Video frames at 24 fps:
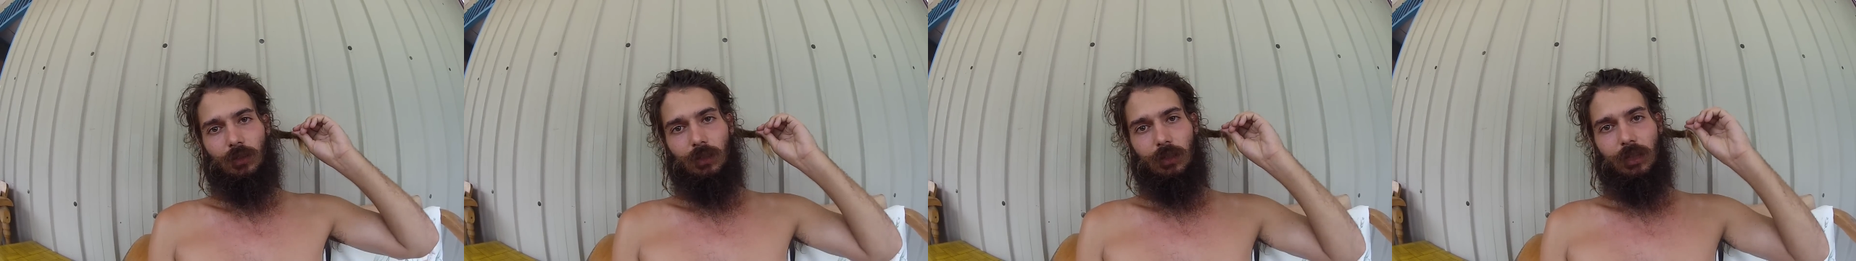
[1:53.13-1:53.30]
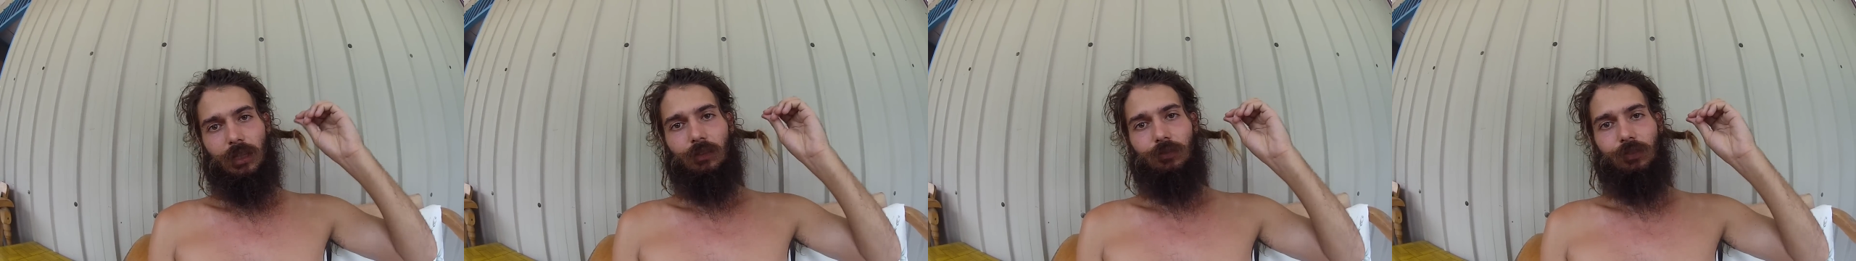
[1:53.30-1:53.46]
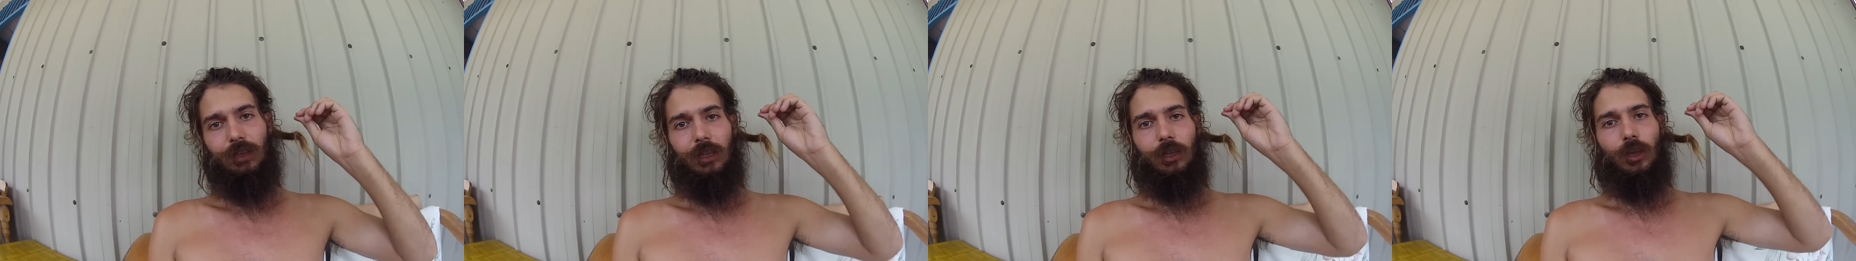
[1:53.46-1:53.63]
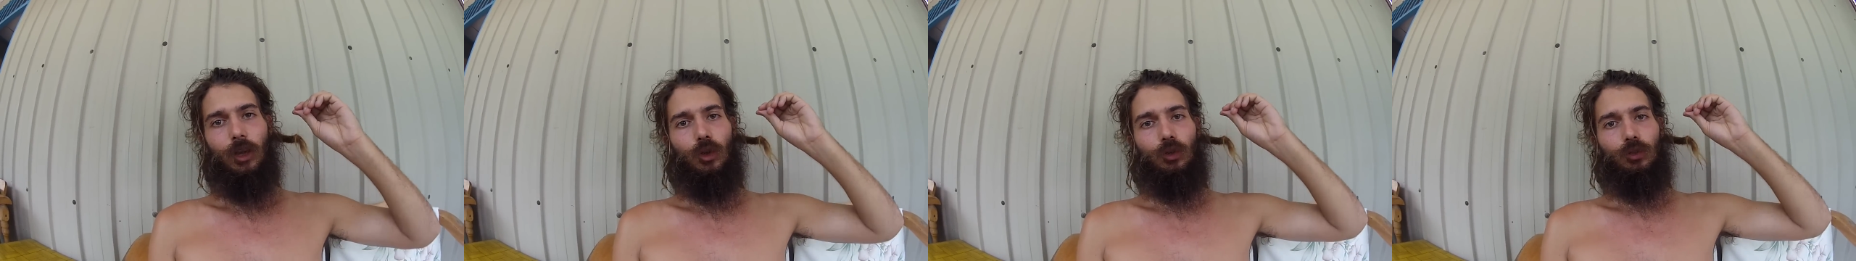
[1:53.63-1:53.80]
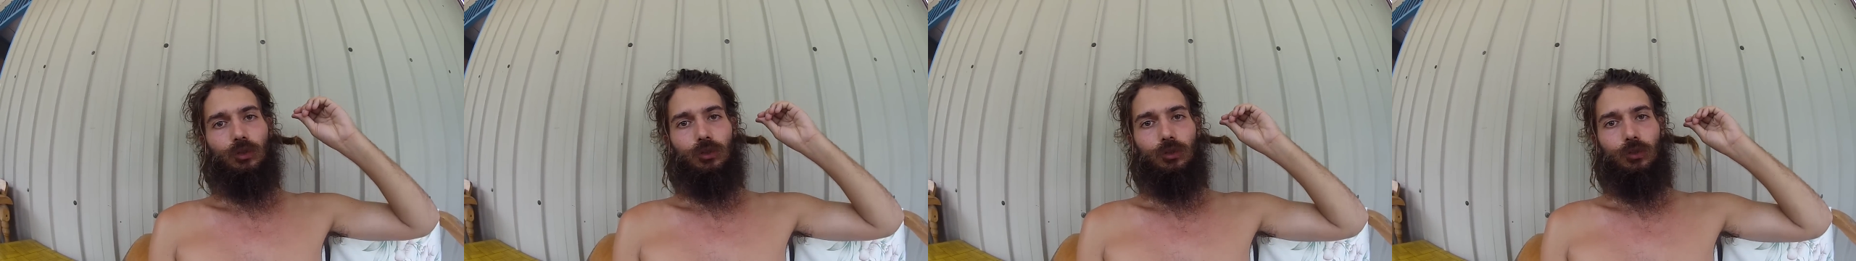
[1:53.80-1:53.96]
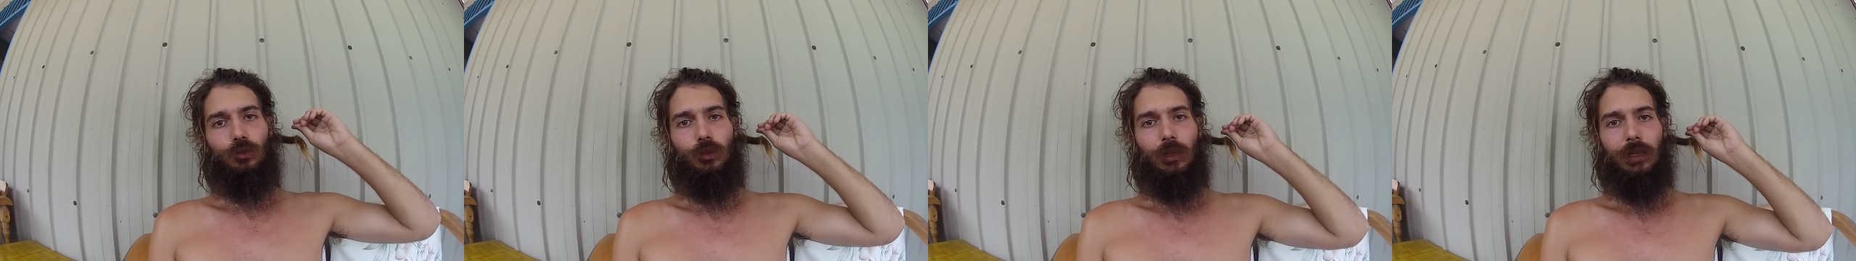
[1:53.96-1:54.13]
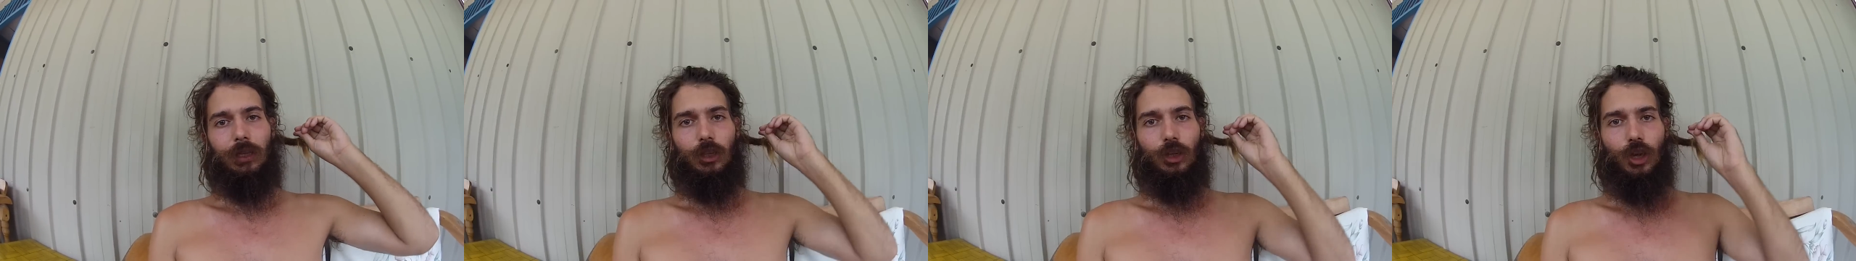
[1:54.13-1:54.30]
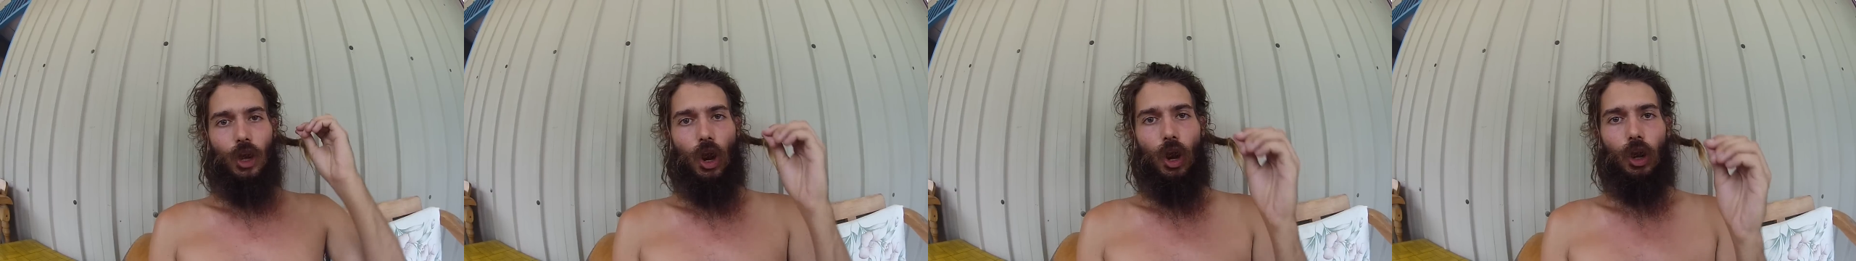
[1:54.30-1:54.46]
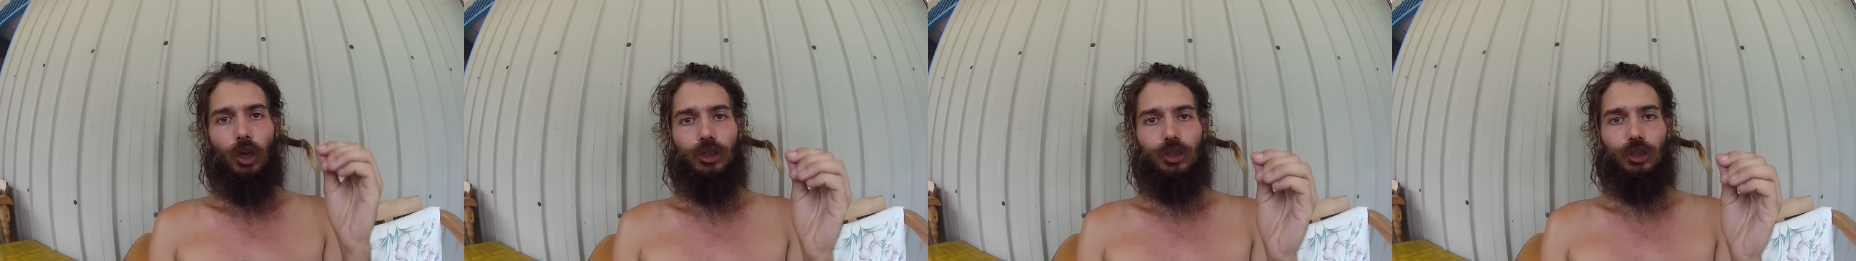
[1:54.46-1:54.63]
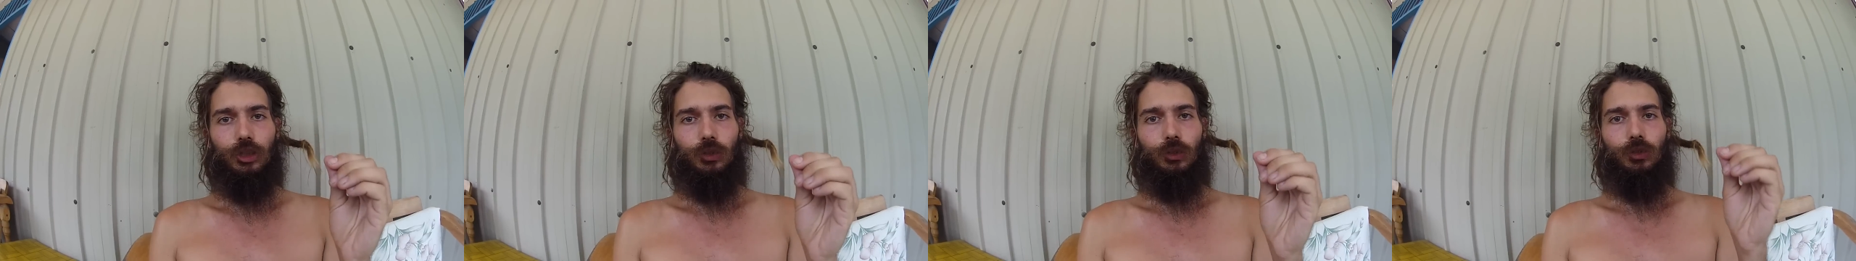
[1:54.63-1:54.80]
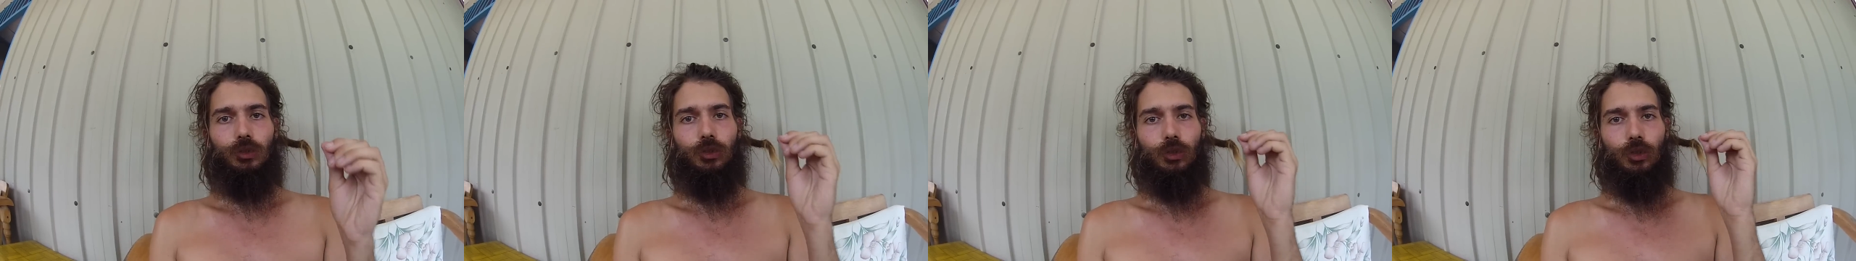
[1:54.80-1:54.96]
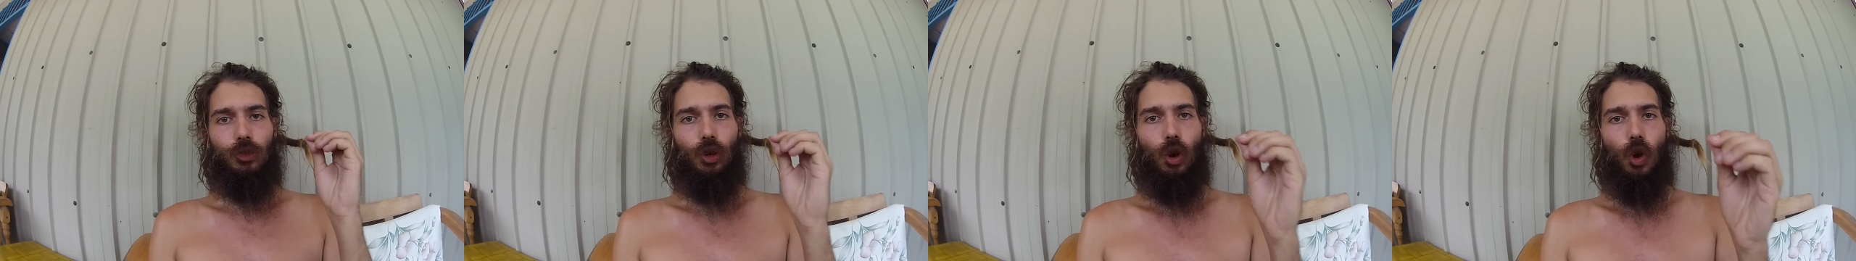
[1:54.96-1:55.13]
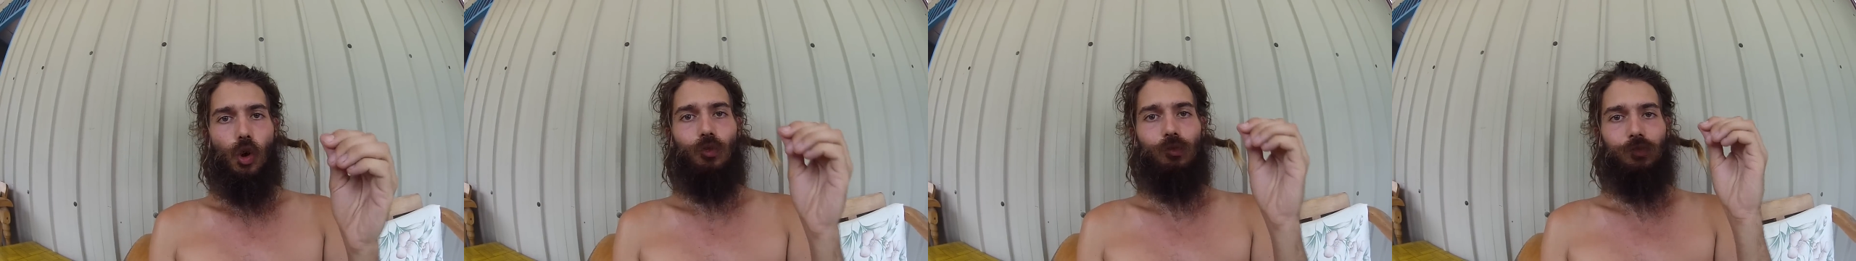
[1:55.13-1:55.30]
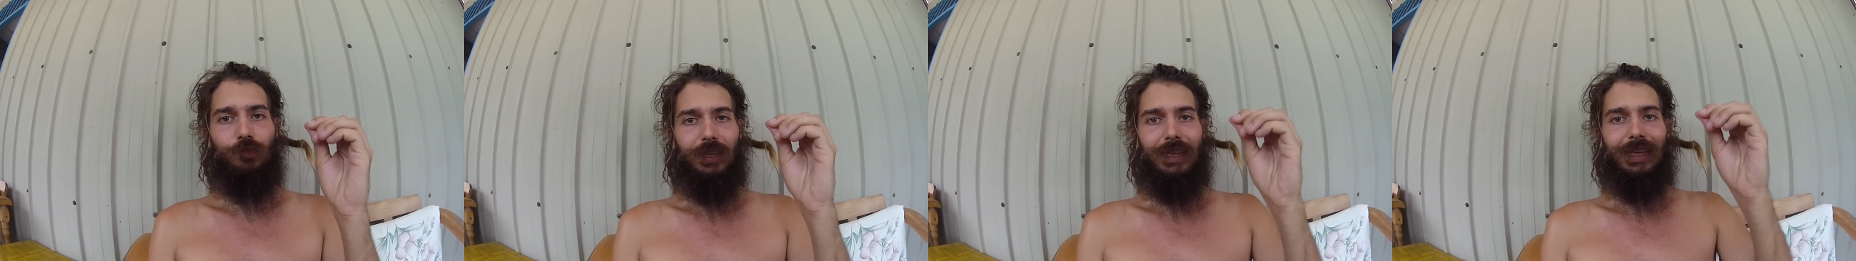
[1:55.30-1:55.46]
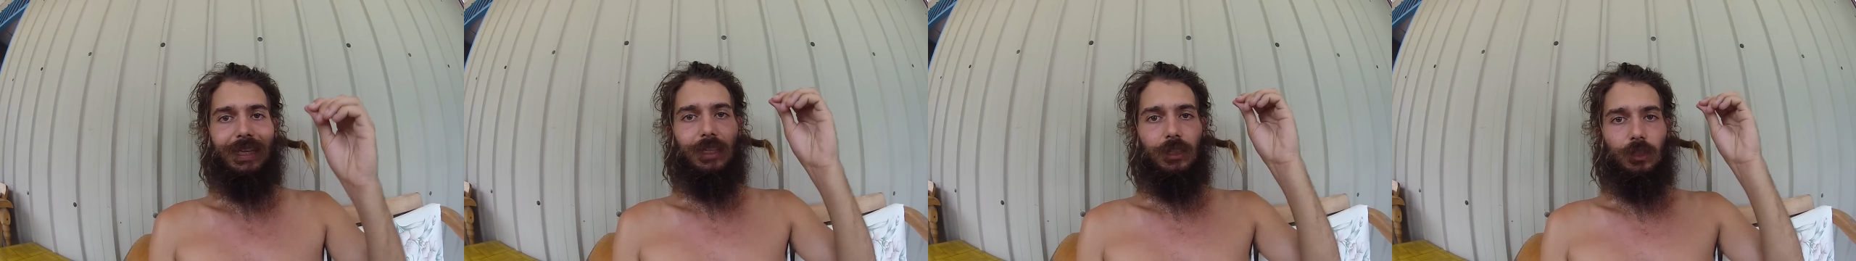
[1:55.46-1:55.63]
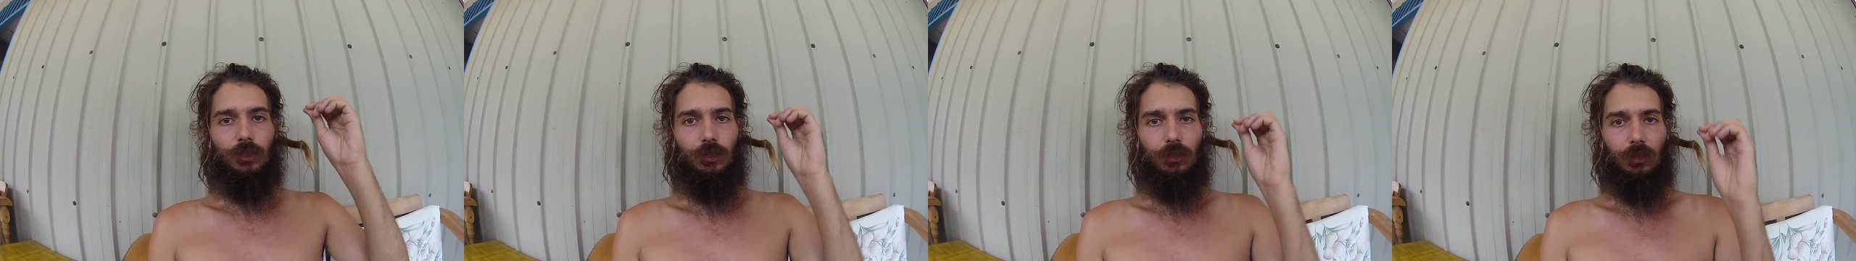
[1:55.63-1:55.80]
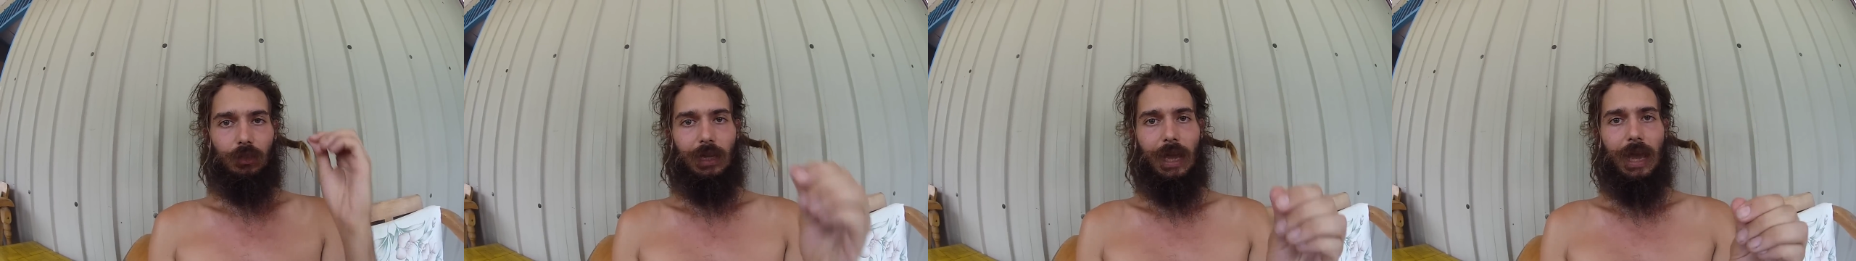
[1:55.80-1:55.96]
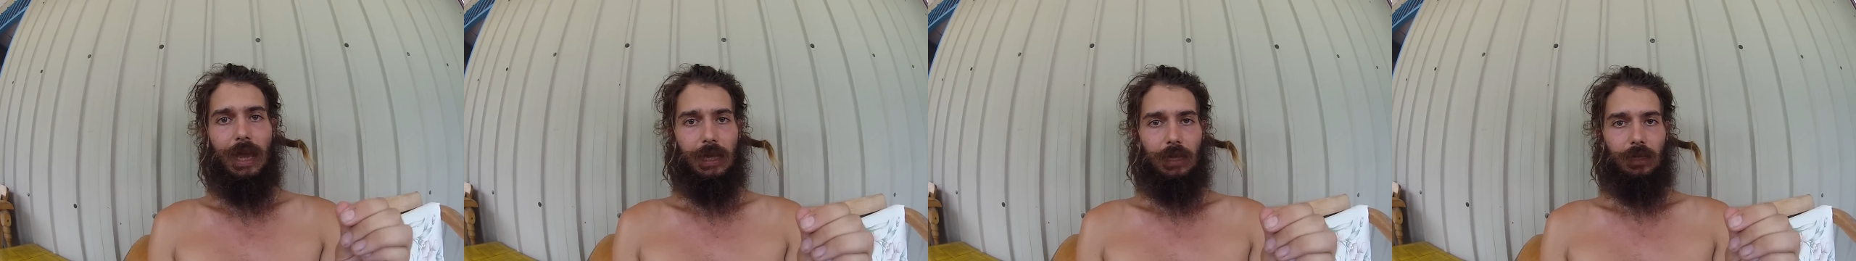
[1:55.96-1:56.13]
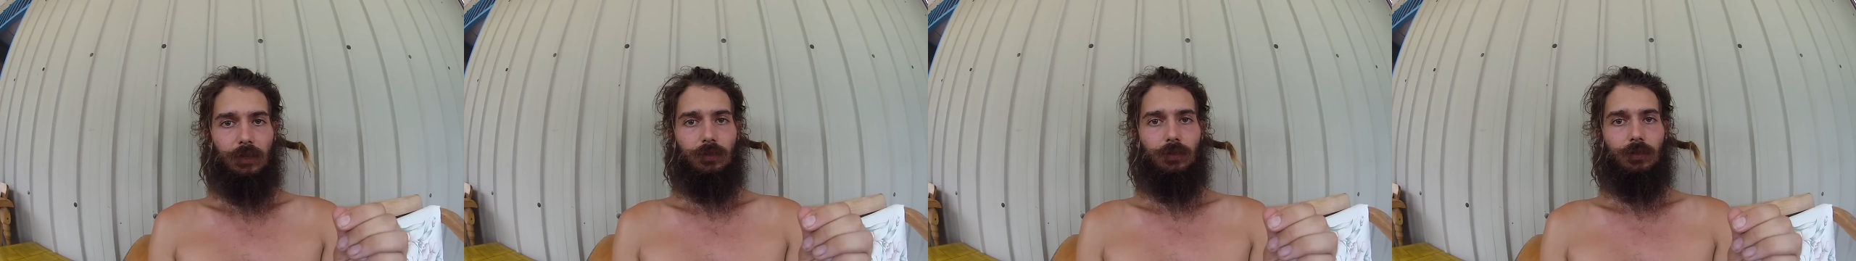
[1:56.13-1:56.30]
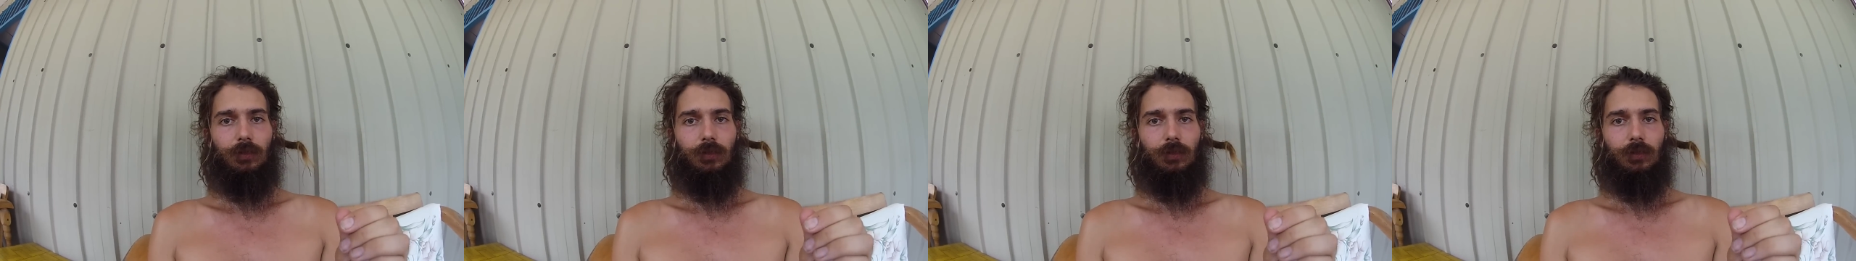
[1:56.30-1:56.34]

little video to encourage you to go vegan today.